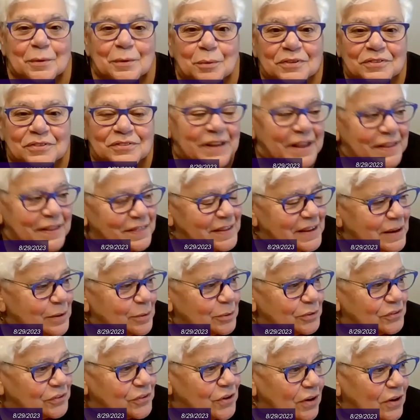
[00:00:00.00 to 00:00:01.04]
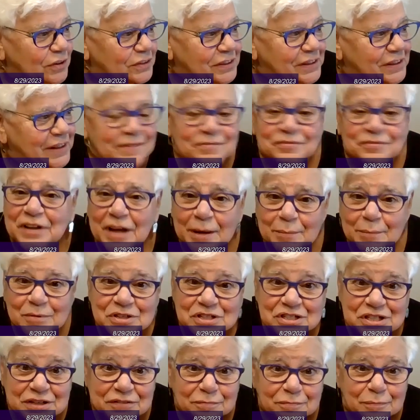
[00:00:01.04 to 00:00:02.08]
It was, I think it was called the Lifetime
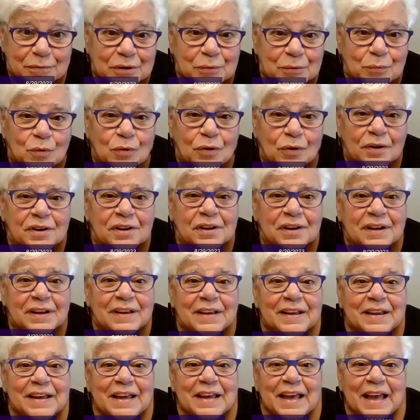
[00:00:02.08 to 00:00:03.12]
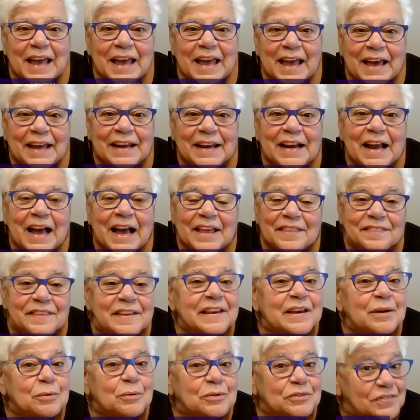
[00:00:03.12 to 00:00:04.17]
Achievement Award. And I
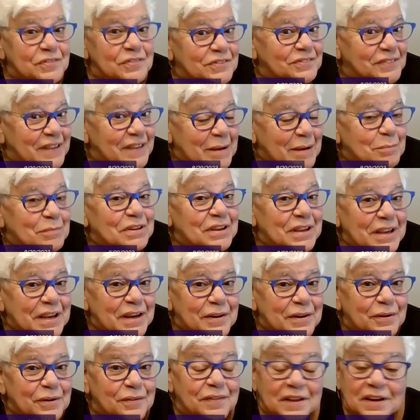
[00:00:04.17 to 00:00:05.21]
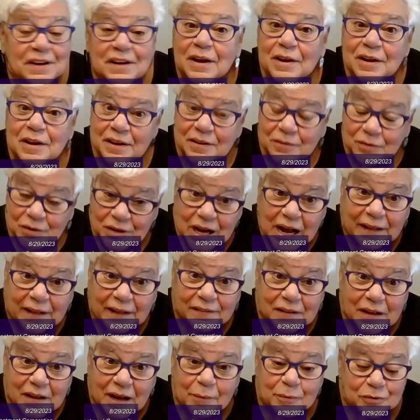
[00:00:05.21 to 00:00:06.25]
think it was the same year that I
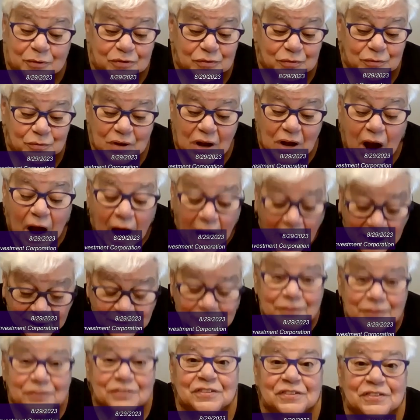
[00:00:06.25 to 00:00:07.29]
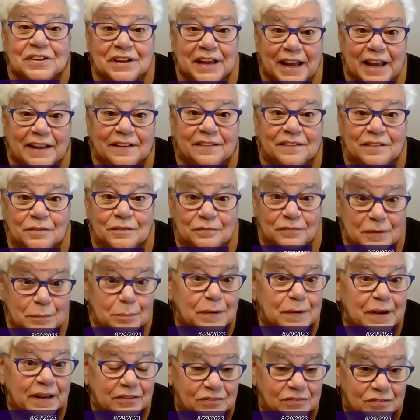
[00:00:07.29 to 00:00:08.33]
got, I was honored to get the
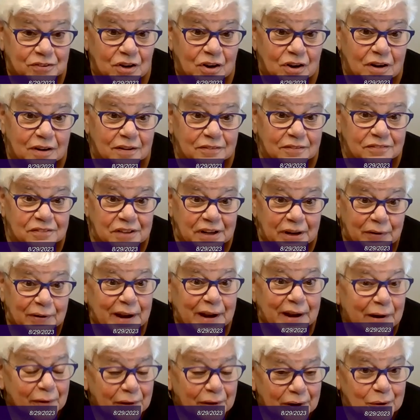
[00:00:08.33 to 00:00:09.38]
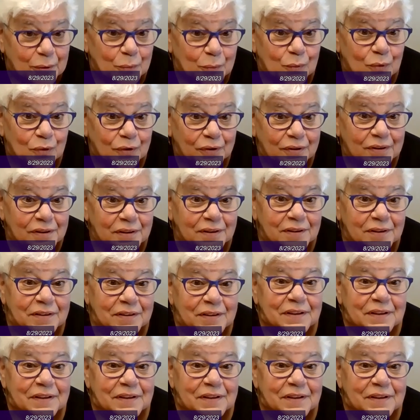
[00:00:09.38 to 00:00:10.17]
VBSR Terry Ehrich Award.